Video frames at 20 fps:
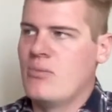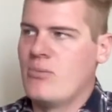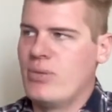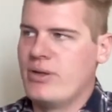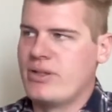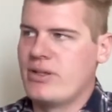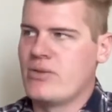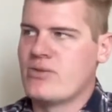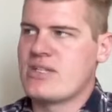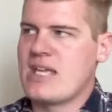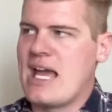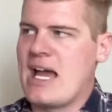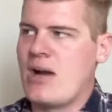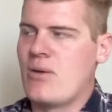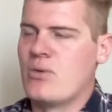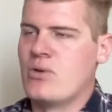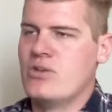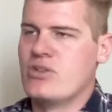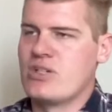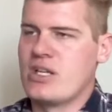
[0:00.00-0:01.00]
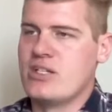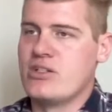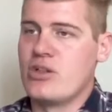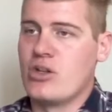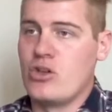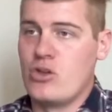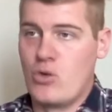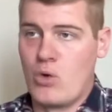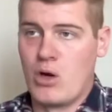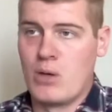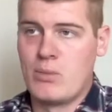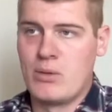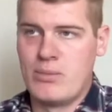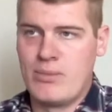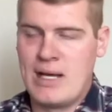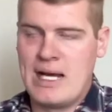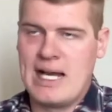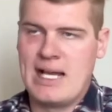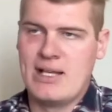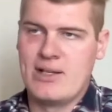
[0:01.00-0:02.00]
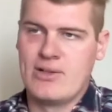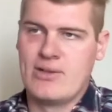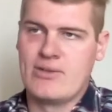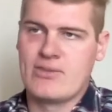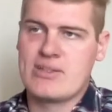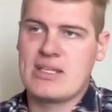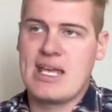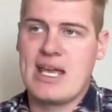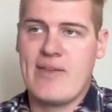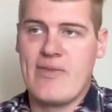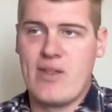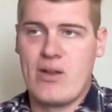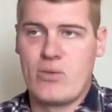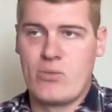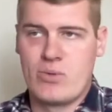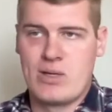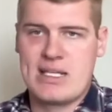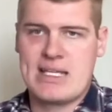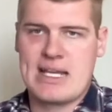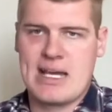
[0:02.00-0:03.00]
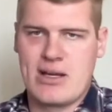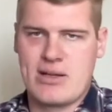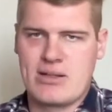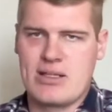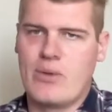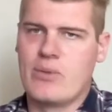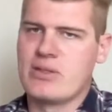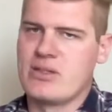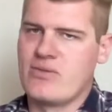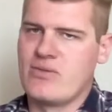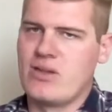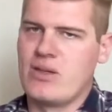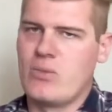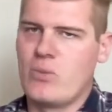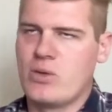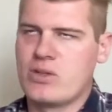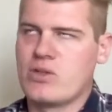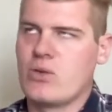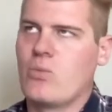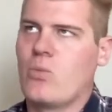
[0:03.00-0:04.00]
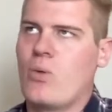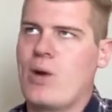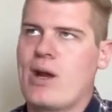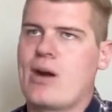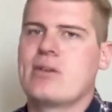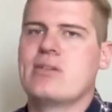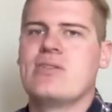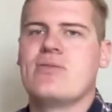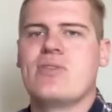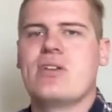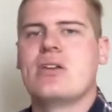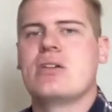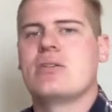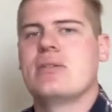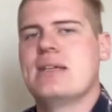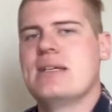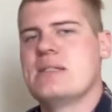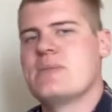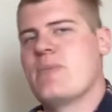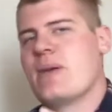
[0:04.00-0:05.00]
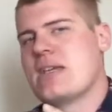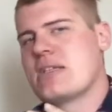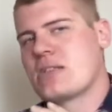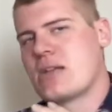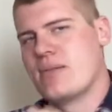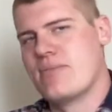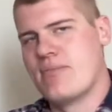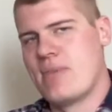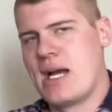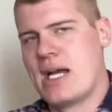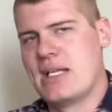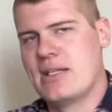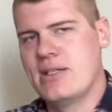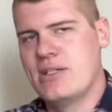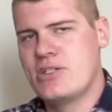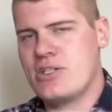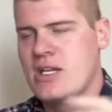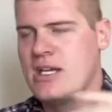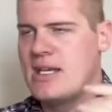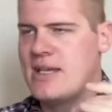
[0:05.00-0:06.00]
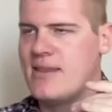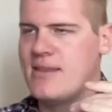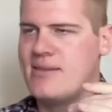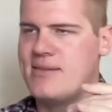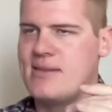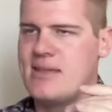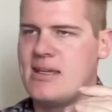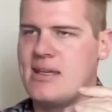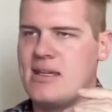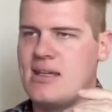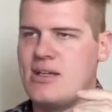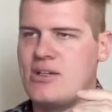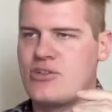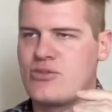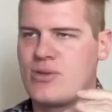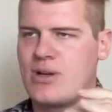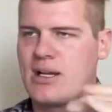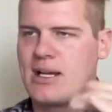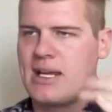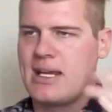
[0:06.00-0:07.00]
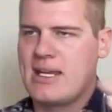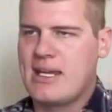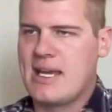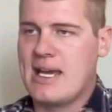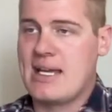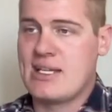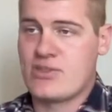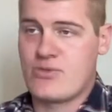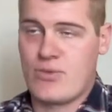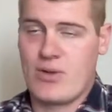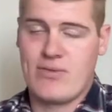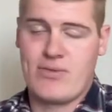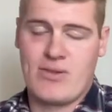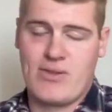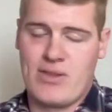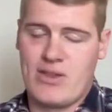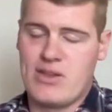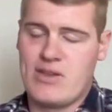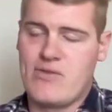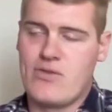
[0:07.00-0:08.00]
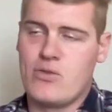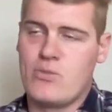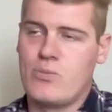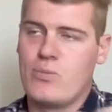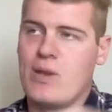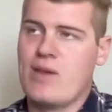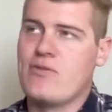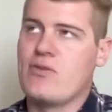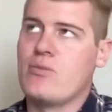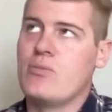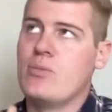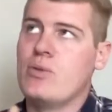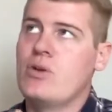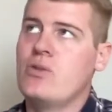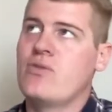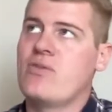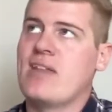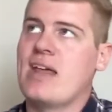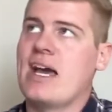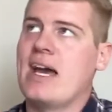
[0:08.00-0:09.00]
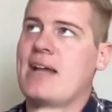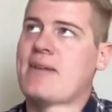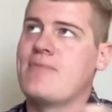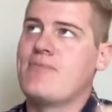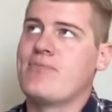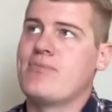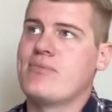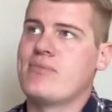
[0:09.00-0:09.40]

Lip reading: put those hours into normal miles, and then recalculate what the wear on the vehicle is based on mileage, the truck has roughly, if you move that